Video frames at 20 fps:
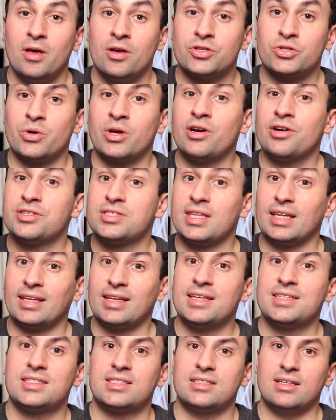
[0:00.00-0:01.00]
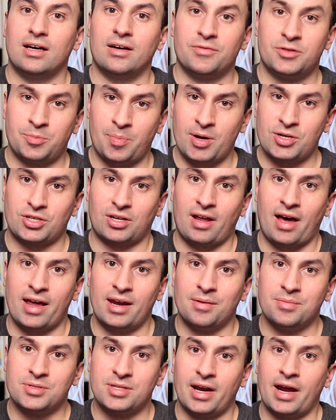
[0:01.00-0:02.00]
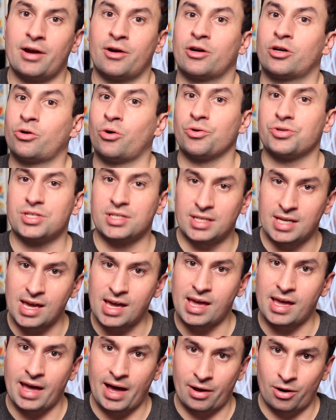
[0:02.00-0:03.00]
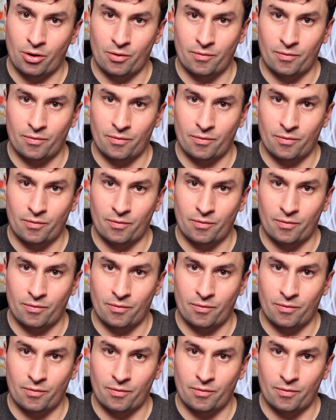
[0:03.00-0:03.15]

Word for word: So here's the list of special items that I heard Coulson geeking out